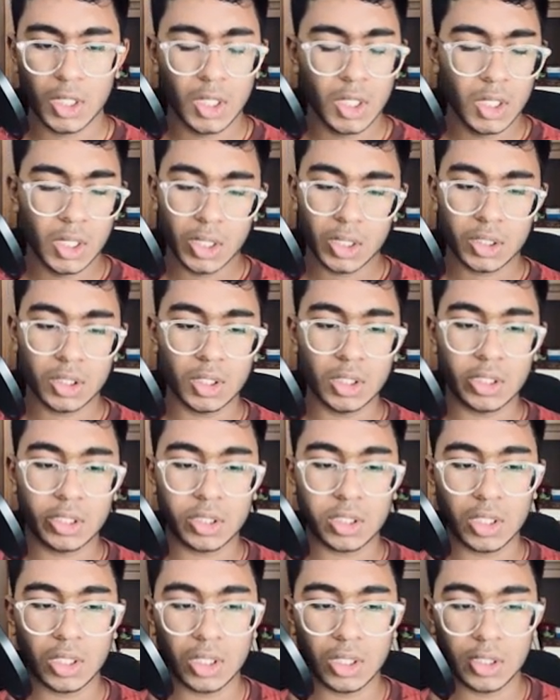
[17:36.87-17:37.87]
So it's
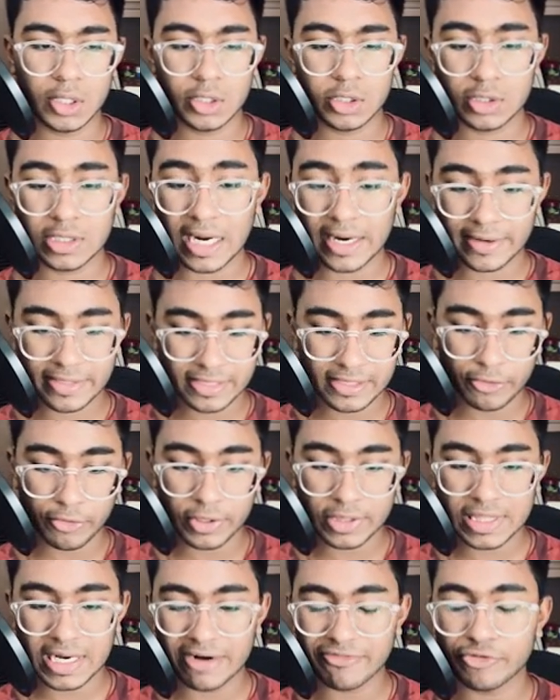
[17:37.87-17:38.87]
uh, so that's the
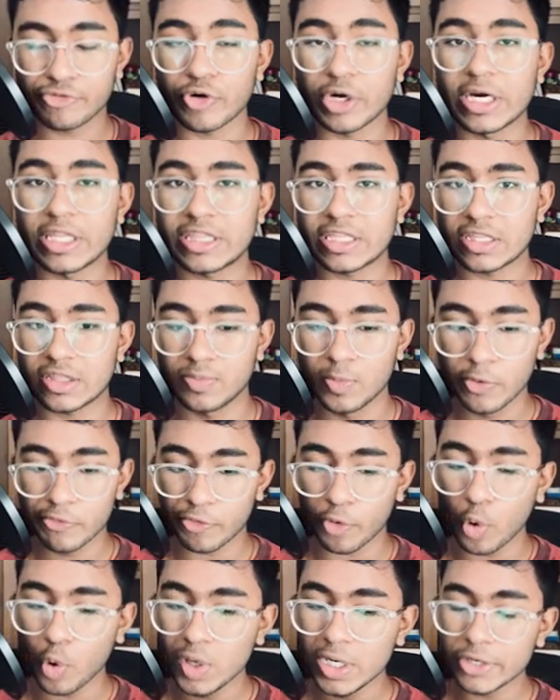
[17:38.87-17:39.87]
reason after twenty-six move,
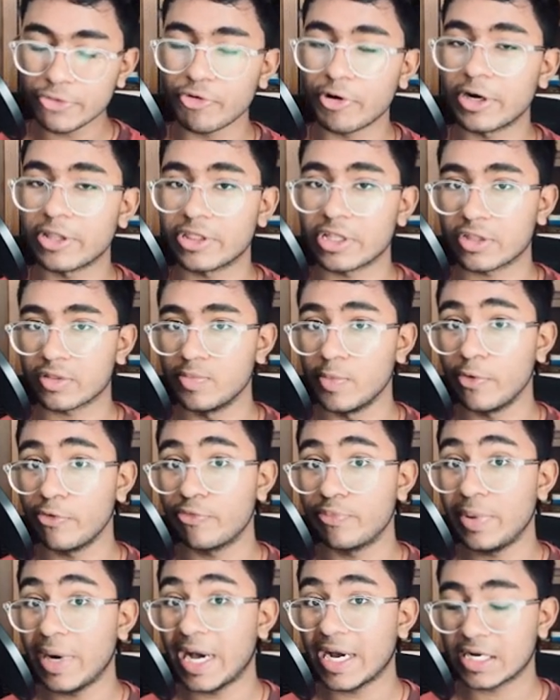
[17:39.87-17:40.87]
only twenty-six move,
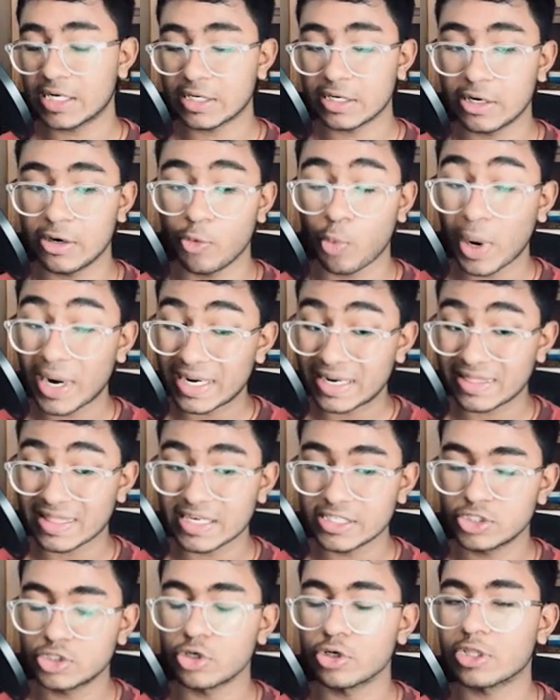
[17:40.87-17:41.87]
black uh, white
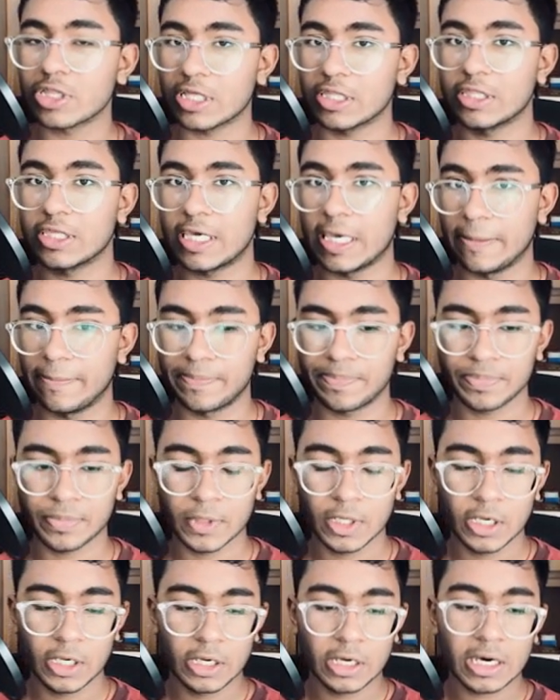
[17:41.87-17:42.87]
decides to resign the game.
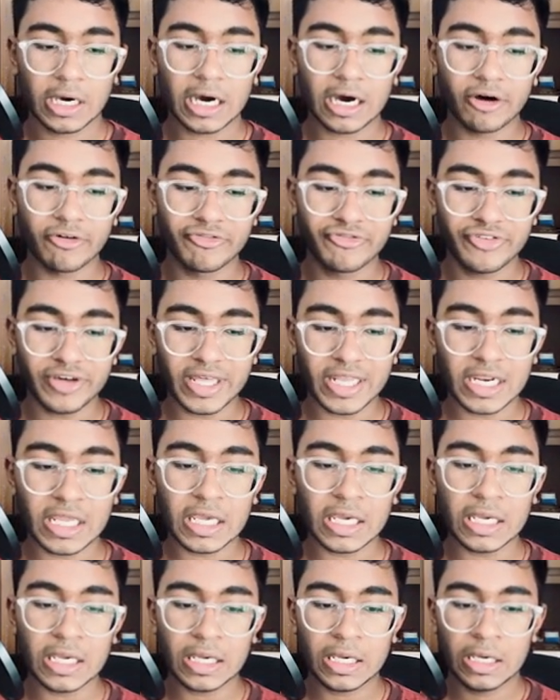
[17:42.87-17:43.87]
A very
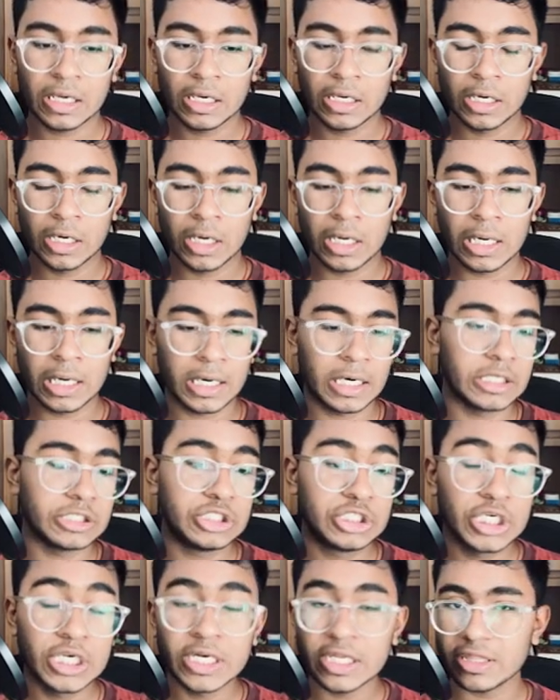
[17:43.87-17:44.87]
Uh,
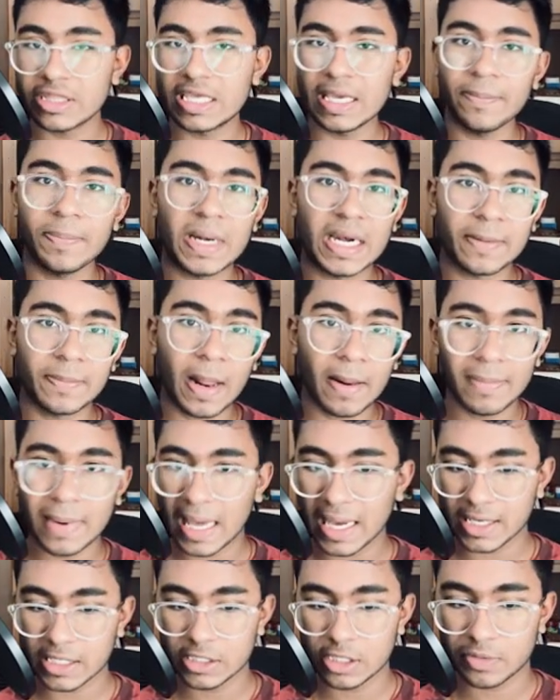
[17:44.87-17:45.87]
genius game played by
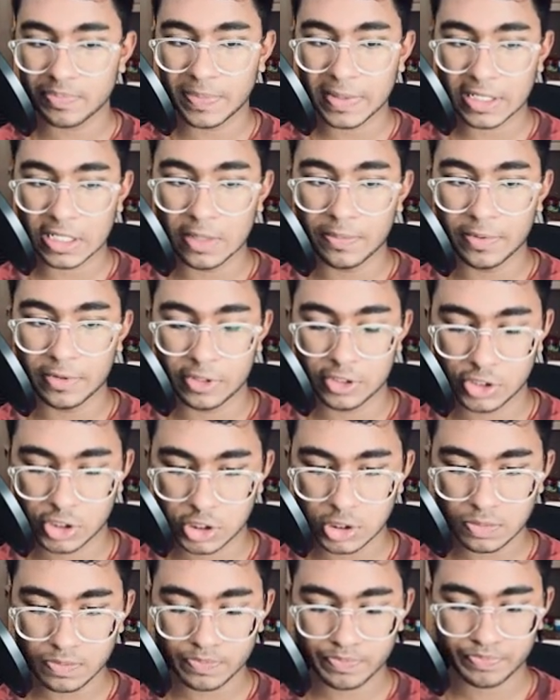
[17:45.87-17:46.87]
black in this particular
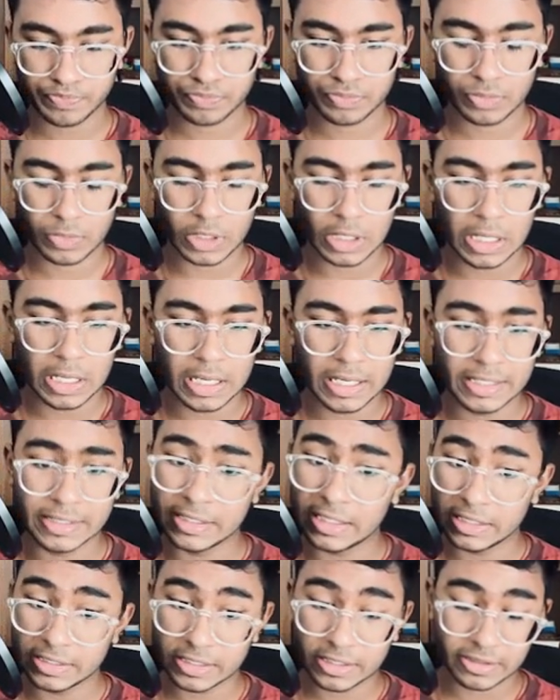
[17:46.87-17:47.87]
position, uh, in,
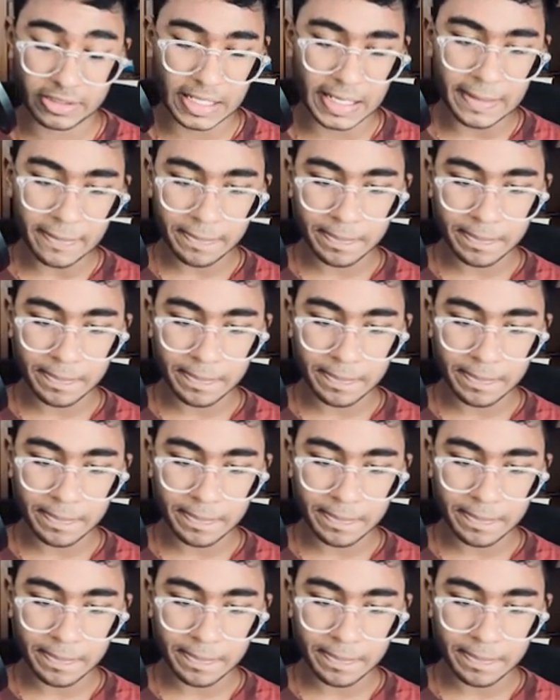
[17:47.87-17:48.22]
in this game.